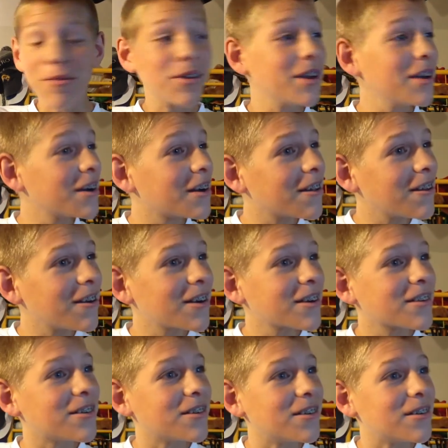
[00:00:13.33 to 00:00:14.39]
three o'clock
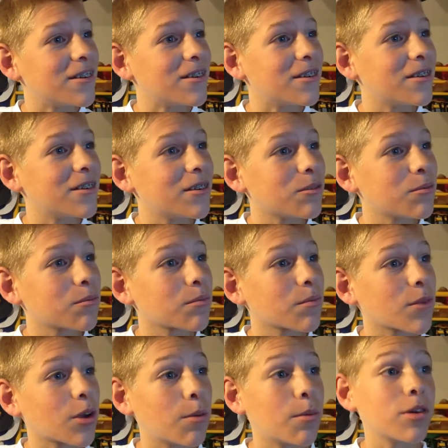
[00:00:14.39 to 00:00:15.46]
to
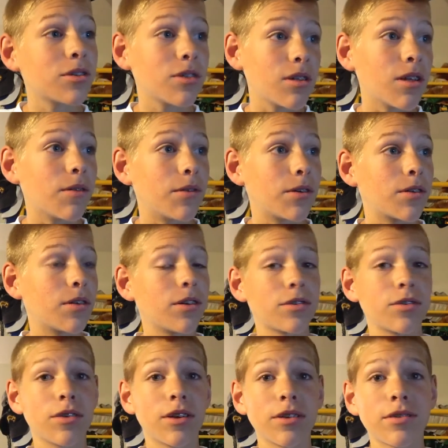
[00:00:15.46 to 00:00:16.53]
almost eleven o'clock.
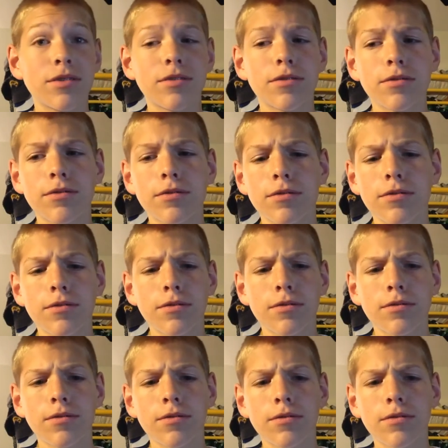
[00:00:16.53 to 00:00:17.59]
So that's
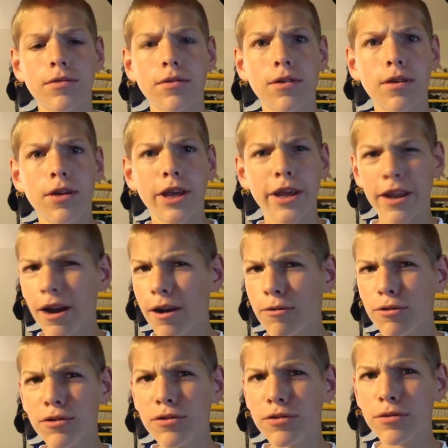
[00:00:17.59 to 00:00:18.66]
eight
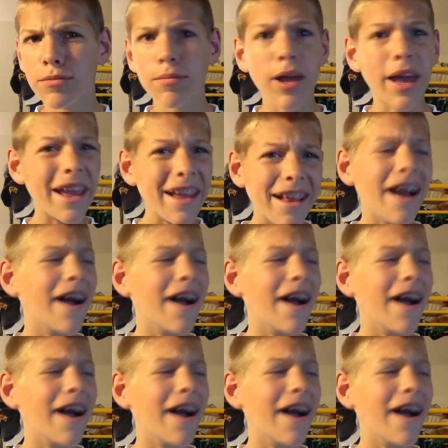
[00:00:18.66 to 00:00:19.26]
hours. Eight